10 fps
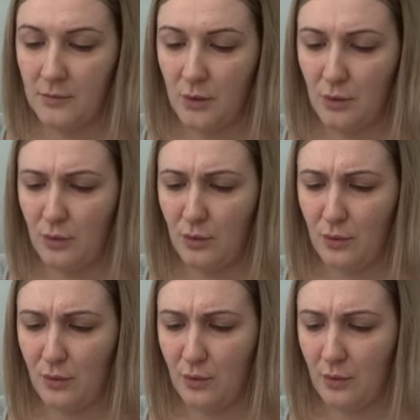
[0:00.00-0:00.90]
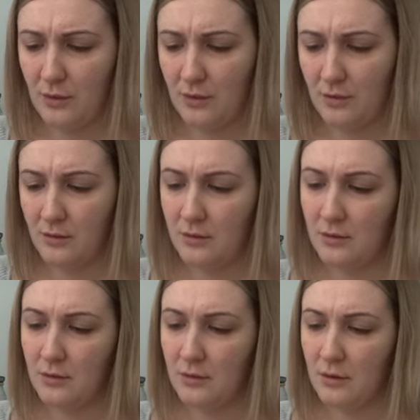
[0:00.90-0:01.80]
Ooh,
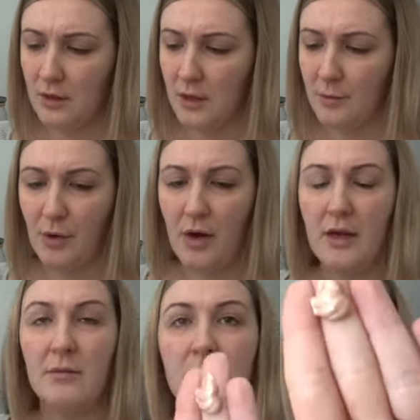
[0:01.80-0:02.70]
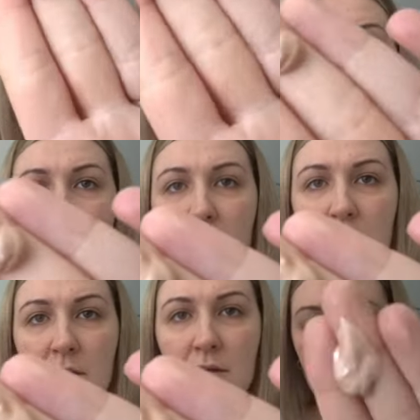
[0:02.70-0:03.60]
Glow Prime.
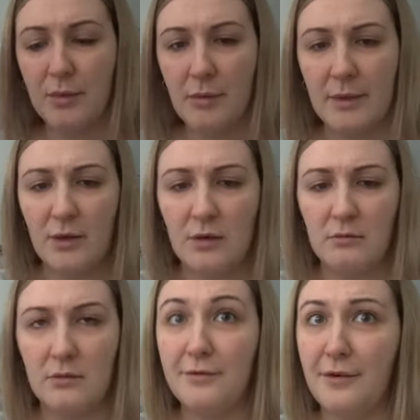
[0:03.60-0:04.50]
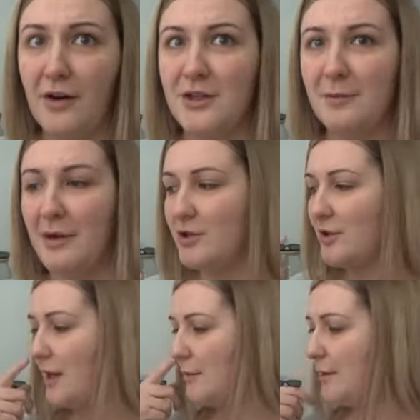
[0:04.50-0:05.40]
Probably got far too much
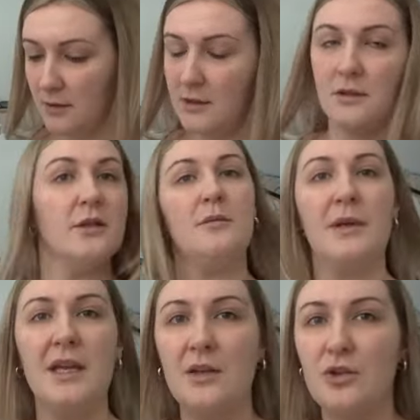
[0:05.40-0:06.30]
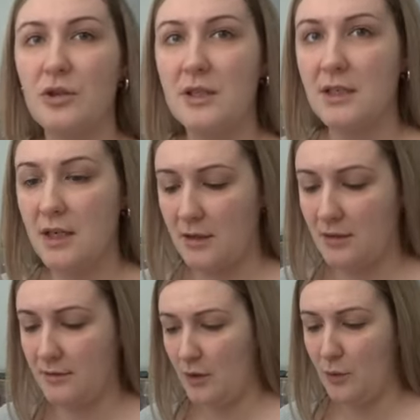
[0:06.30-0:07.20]
there, but this could be interesting.
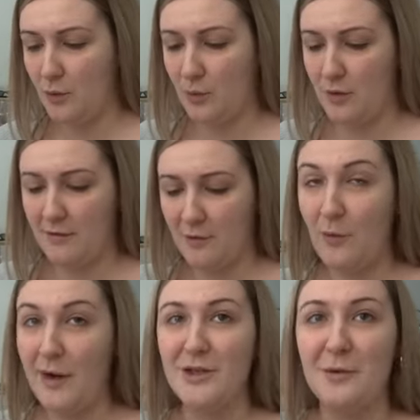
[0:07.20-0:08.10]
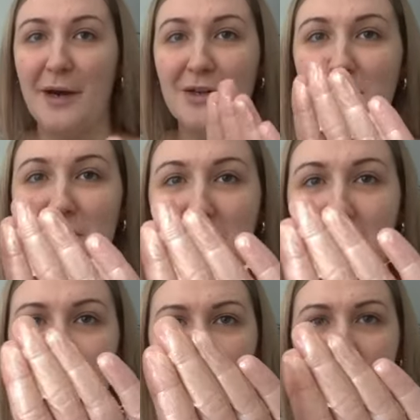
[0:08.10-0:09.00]
Oh, I've got way too much.
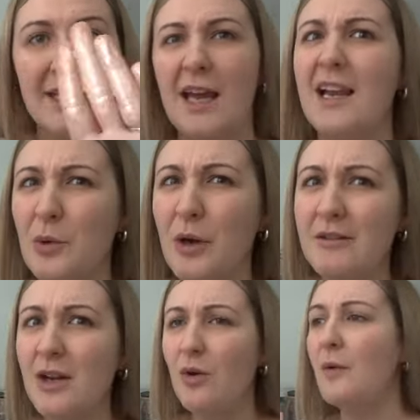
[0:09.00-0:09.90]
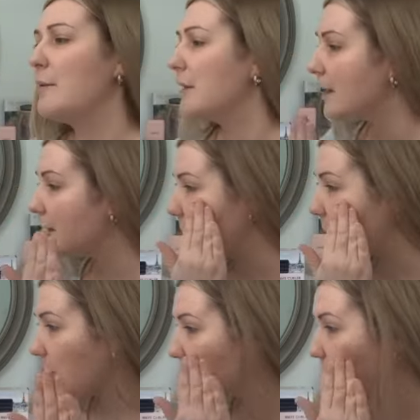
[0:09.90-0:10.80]
Okay, a little goes a long way with that.
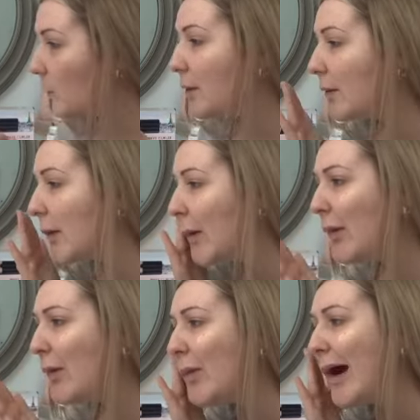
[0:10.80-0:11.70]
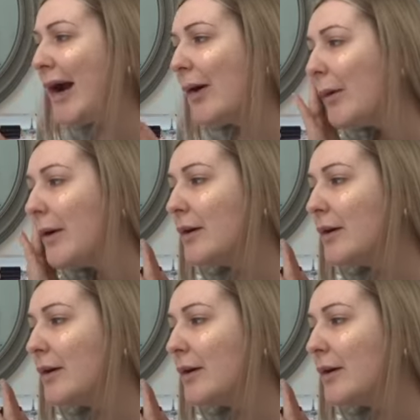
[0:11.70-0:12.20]
Oh, wow.